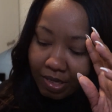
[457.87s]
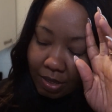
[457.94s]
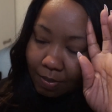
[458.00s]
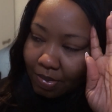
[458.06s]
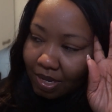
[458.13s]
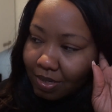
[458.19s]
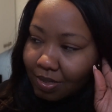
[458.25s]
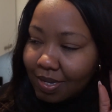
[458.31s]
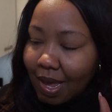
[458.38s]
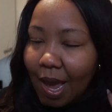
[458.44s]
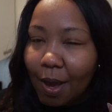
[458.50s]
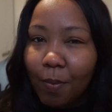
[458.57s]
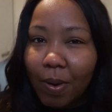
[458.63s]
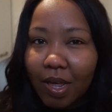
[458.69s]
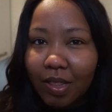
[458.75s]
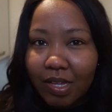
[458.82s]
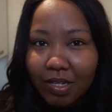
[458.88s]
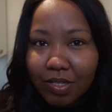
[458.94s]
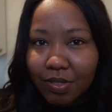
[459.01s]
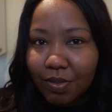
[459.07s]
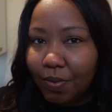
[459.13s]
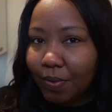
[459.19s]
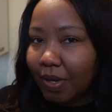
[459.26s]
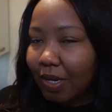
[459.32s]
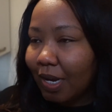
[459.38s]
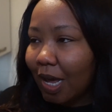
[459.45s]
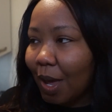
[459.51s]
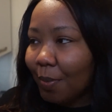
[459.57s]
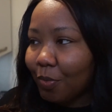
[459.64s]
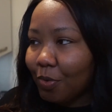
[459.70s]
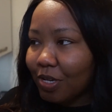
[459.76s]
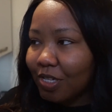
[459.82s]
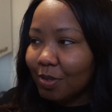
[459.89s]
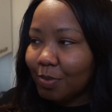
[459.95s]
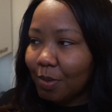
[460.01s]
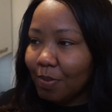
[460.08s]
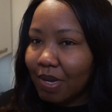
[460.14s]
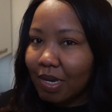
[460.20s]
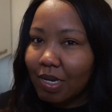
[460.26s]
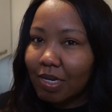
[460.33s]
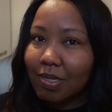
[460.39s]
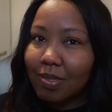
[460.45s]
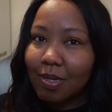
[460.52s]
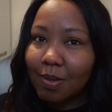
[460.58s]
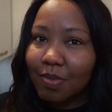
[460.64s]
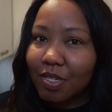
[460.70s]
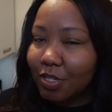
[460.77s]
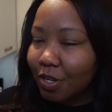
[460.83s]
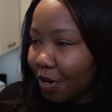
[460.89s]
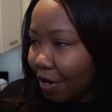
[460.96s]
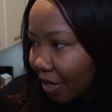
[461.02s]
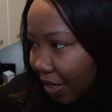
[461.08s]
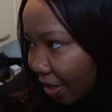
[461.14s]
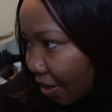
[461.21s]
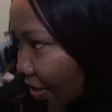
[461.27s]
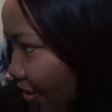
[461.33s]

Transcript: in the meantime, while that's going, I'm going to be making some sorrel.